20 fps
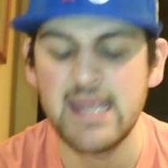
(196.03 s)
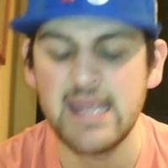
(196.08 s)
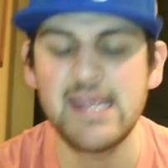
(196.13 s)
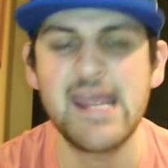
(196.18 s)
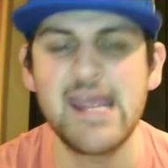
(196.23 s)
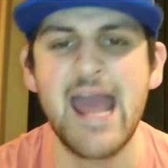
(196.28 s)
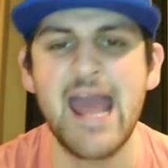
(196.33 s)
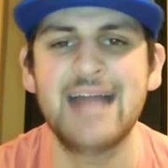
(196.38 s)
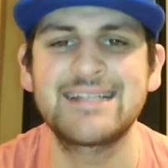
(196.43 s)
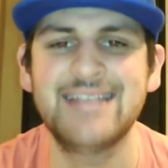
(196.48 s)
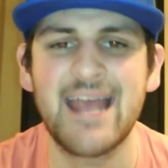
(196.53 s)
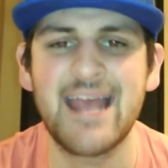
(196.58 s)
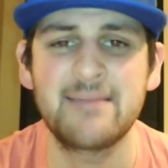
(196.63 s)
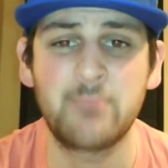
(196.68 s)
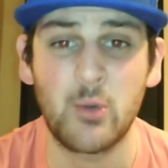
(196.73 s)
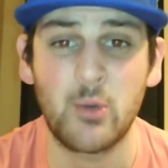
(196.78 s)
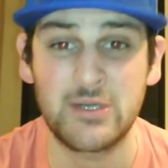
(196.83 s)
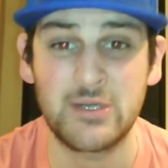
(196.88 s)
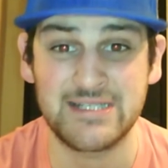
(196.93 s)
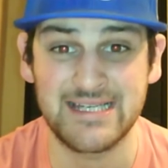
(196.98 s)
He had
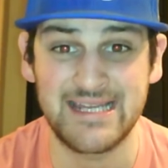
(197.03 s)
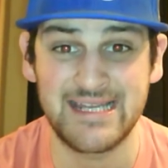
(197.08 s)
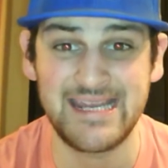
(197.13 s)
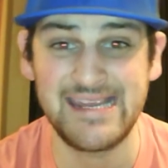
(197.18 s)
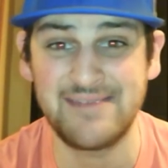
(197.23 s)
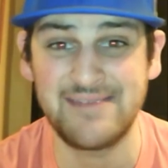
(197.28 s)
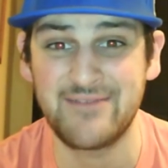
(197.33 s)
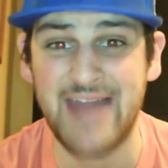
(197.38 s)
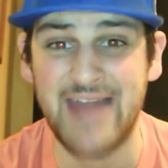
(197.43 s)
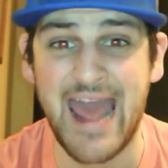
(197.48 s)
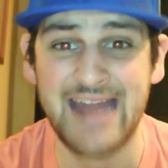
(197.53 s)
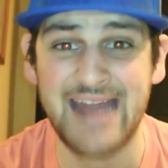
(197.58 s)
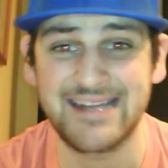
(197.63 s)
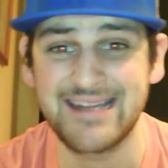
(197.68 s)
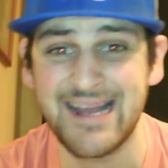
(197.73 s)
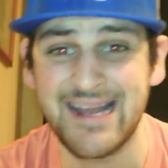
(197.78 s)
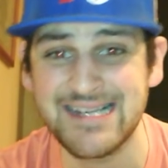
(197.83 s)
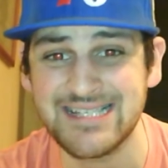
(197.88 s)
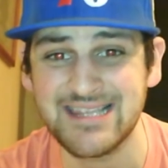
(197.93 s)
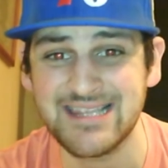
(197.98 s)
10 points, and he even had
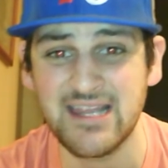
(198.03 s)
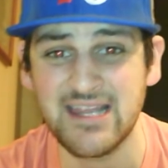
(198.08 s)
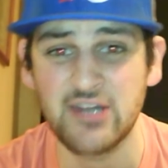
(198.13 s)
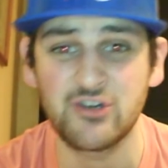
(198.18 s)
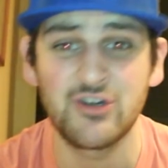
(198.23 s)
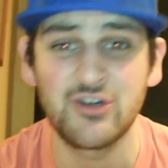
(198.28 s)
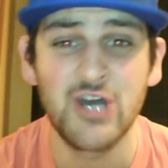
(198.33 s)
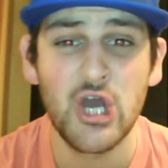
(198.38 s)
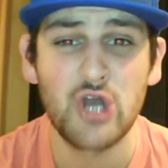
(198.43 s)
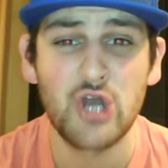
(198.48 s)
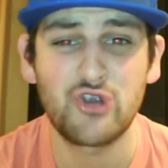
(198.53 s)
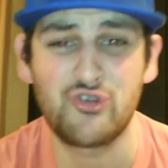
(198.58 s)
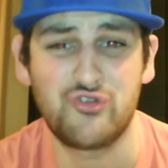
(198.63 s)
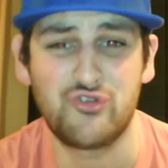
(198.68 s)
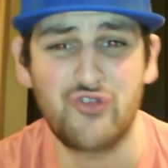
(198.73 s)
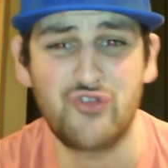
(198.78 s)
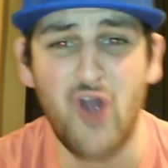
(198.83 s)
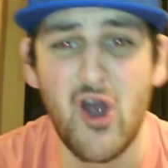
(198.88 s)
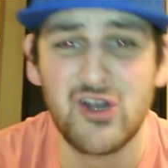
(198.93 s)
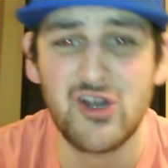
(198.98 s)
a nice little
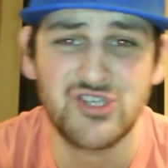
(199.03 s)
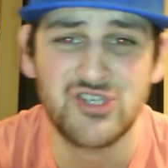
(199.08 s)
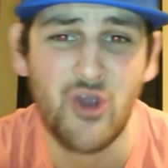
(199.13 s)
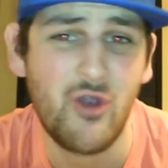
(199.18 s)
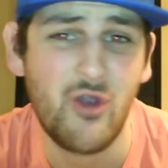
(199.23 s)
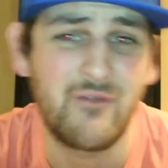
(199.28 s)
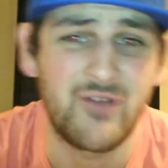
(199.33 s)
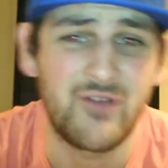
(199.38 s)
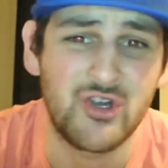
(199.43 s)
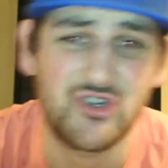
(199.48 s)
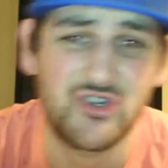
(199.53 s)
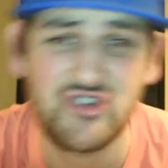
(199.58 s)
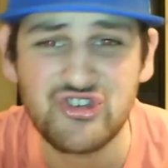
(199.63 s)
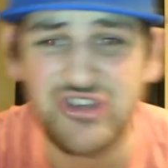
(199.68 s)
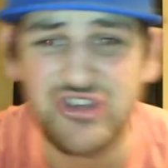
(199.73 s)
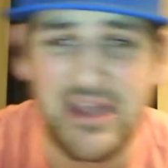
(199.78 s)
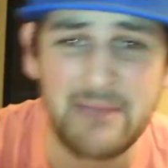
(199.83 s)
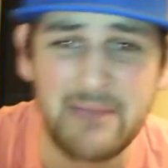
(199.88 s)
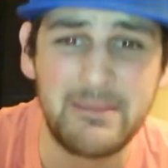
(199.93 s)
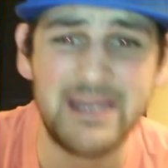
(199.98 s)
crossover
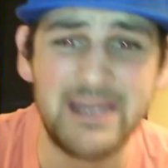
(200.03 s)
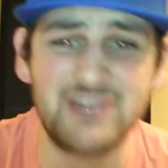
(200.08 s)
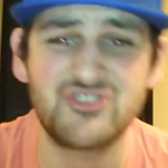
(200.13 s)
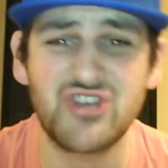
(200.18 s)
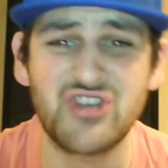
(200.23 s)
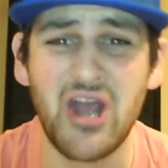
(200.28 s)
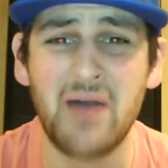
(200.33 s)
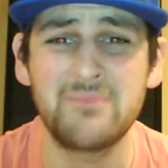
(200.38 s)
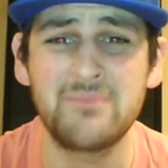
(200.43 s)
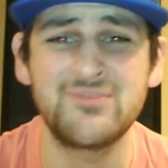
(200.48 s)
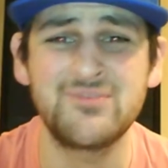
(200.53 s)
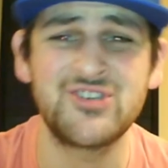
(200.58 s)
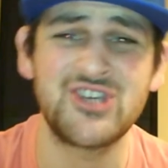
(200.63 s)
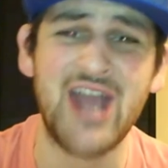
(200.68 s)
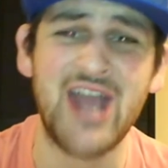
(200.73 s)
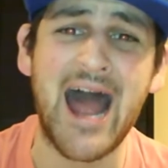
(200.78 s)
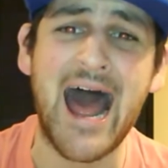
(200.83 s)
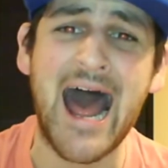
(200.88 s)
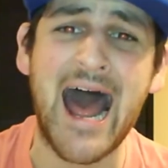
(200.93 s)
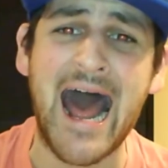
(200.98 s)
shimmy jump
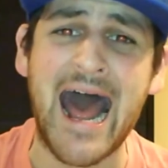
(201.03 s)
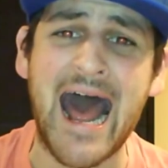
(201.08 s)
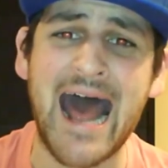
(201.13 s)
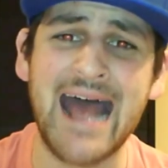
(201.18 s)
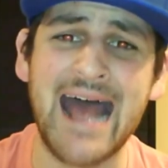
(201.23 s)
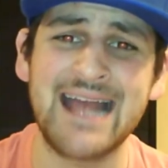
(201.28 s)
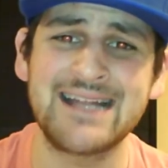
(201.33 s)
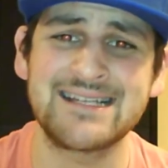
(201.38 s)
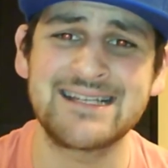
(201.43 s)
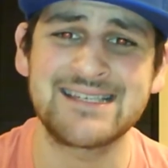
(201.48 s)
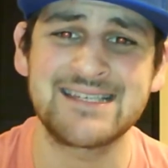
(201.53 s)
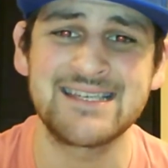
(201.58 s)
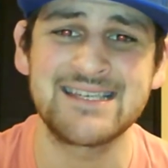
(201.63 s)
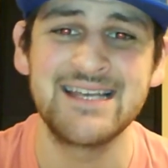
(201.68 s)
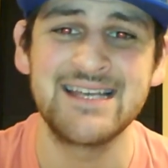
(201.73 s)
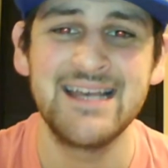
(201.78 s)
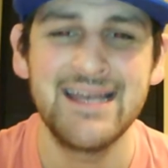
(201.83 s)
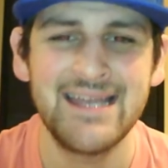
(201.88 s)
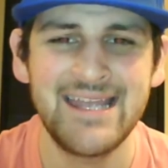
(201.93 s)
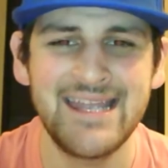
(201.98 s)
shot.